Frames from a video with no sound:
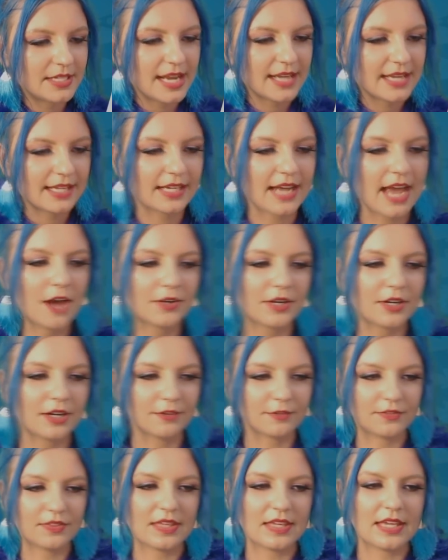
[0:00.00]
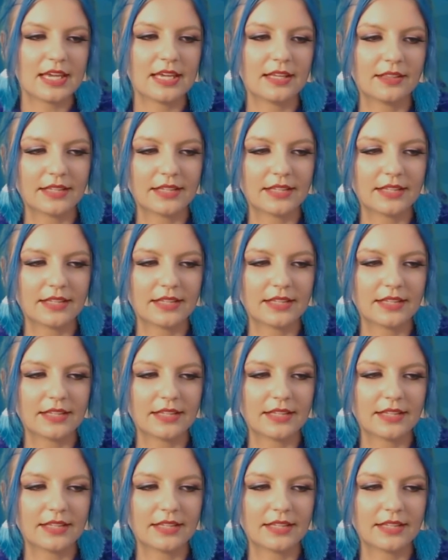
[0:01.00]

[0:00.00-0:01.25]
taken out of the